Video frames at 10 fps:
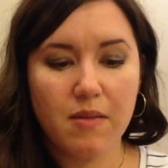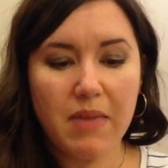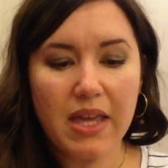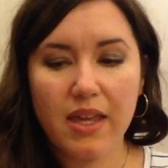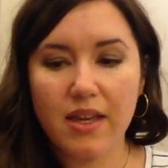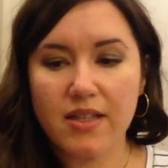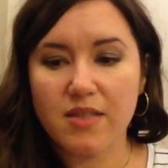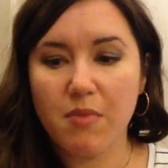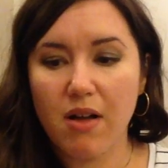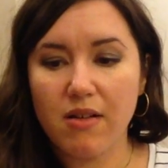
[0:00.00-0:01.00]
making a
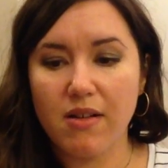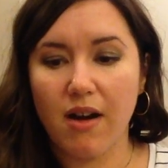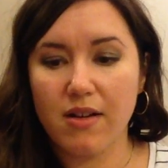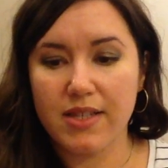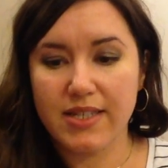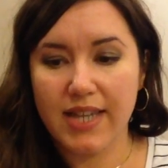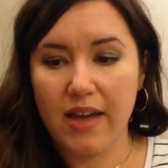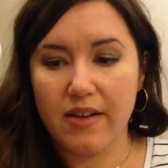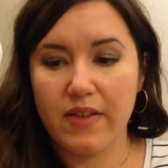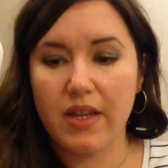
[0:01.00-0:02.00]
small garland
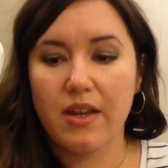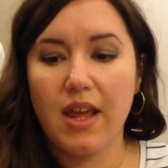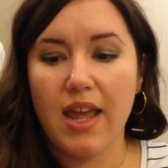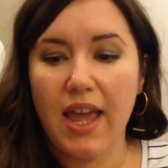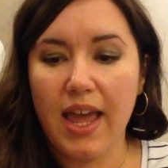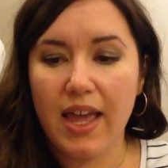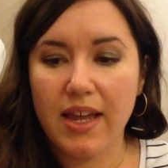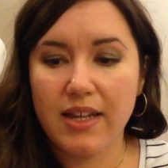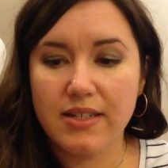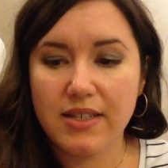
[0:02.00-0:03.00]
out of it.
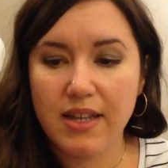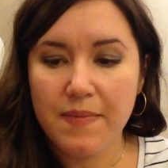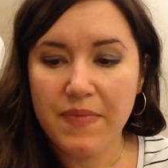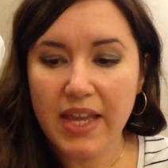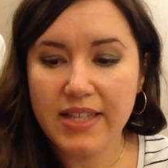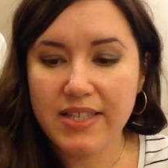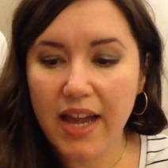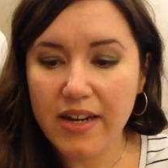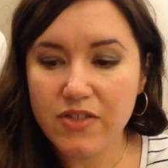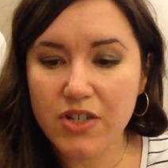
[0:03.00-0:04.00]
And it's
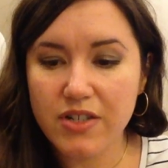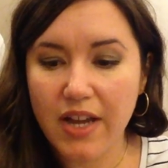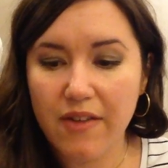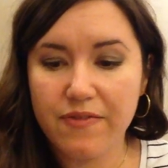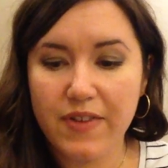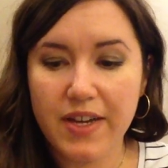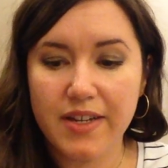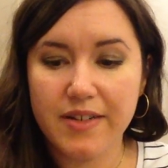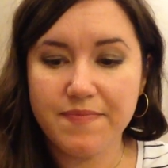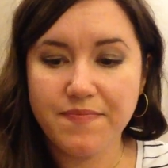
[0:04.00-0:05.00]
kind of turned out
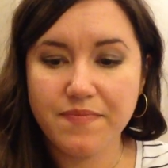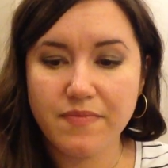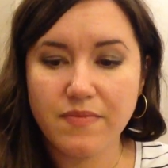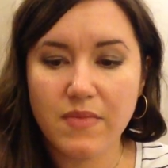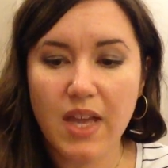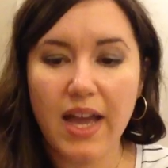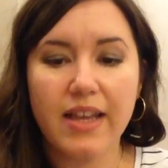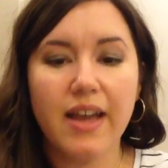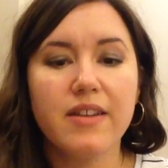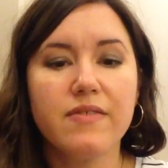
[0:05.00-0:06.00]
fun. I
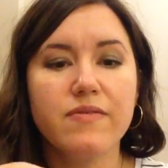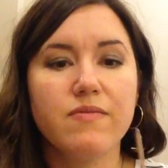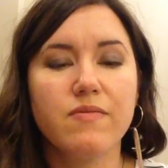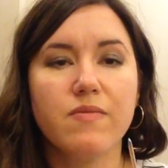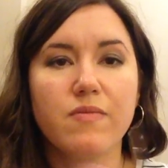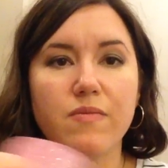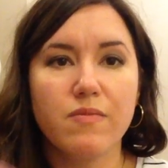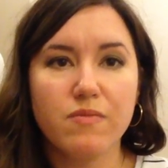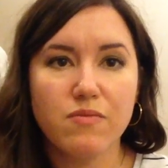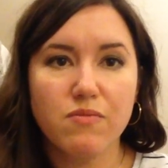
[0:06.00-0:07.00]
kind of
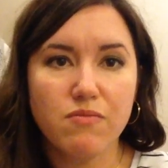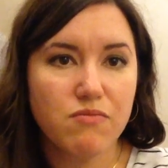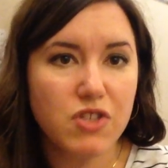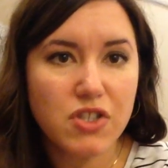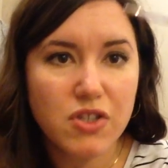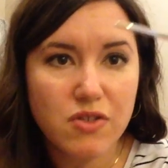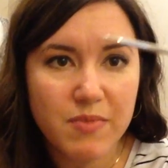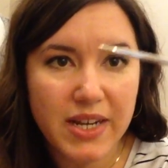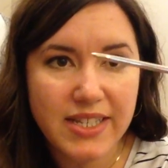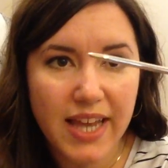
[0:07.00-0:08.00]
just used
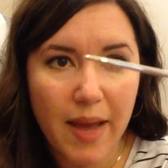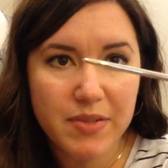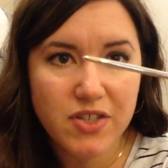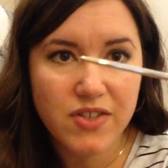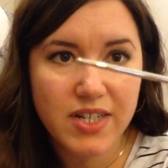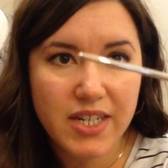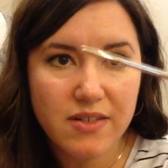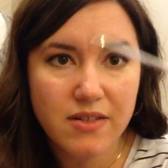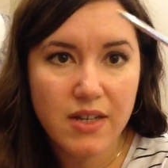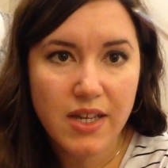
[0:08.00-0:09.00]
my tapestry
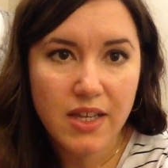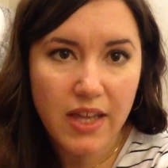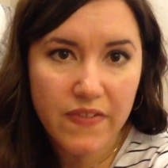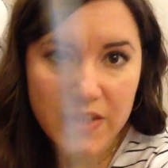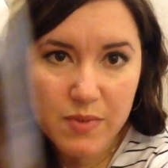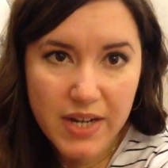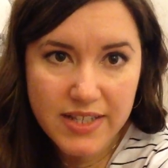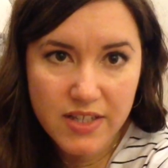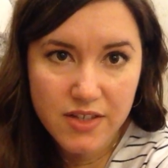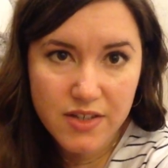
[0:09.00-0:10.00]
needle, and this one
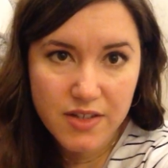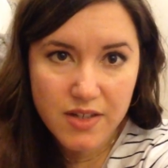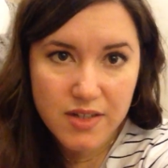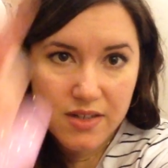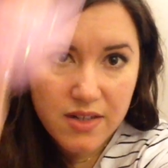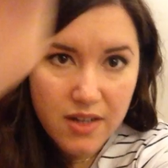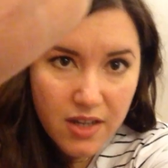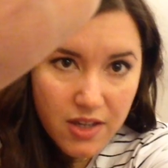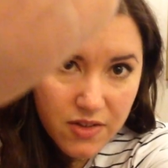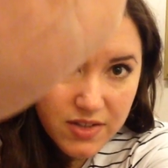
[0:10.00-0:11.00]
has a good,
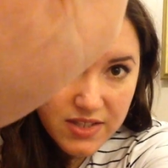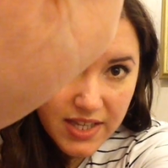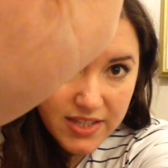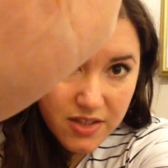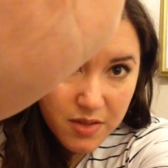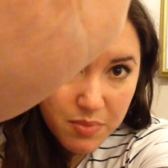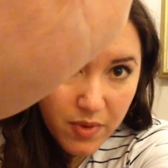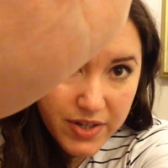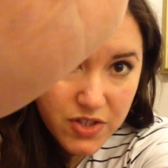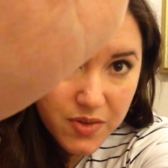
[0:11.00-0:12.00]
you can see has a good
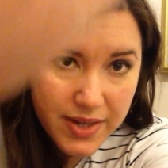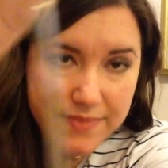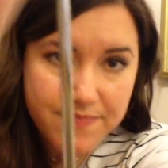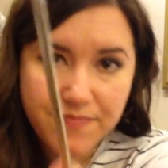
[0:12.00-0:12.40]
point to it.